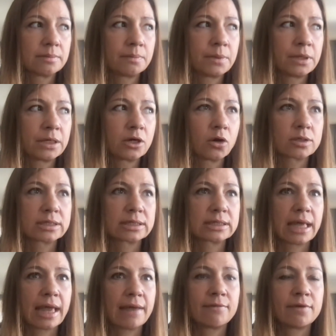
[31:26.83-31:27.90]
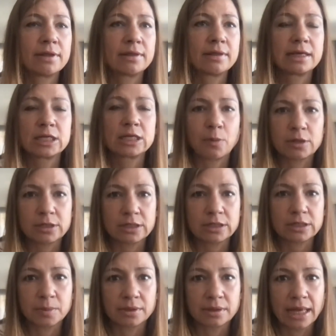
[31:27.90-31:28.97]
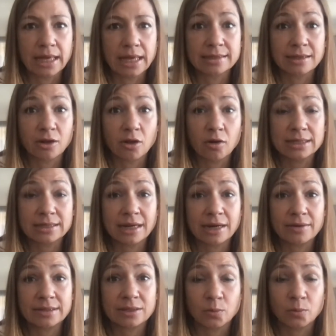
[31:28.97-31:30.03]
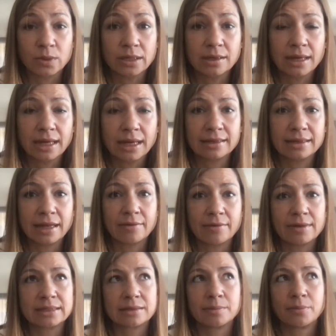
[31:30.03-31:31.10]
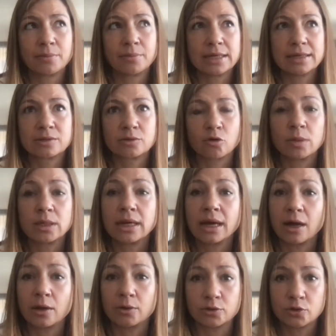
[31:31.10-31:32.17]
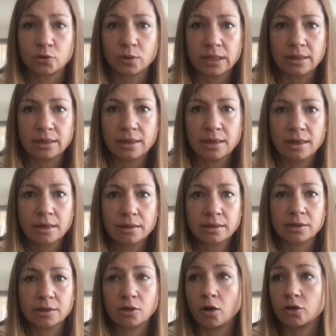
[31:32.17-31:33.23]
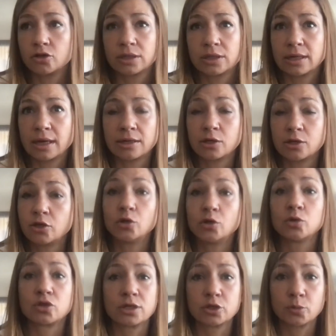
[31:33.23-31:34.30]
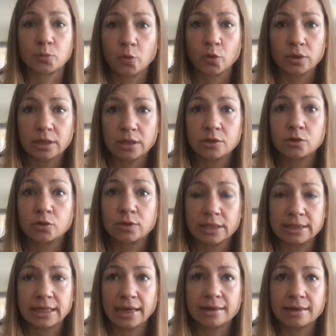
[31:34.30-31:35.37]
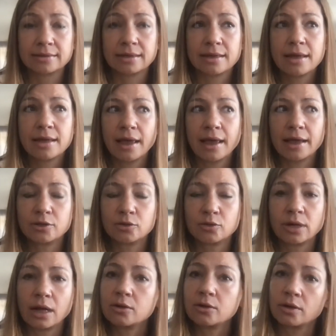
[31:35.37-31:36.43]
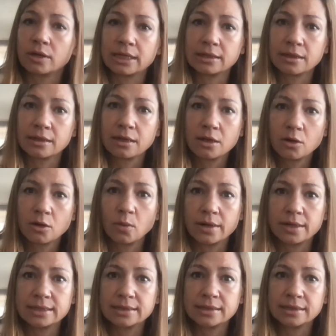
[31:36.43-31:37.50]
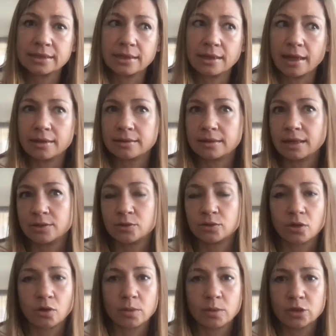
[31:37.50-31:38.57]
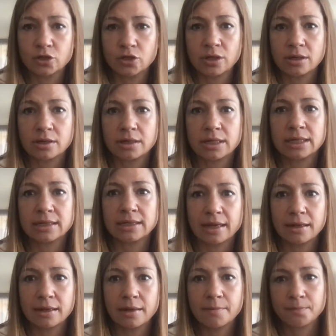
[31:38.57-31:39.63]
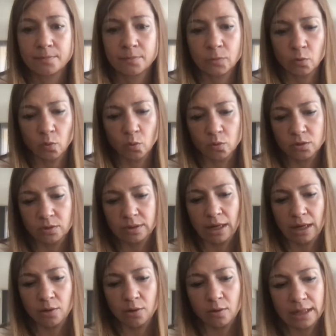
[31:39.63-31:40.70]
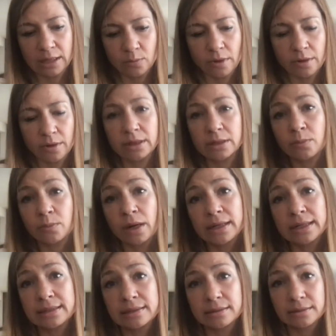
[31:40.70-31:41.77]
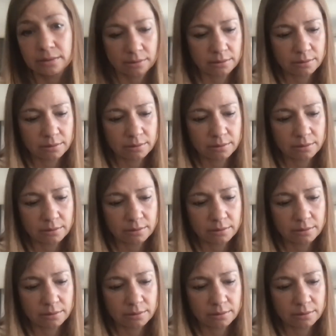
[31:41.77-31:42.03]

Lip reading: because everything is possible as long as there is a will and there is a brainstorming how to do it. Technology can hugely support it to detect and to calculate where it's needed, and as you know, machine learning then to also calculate where it's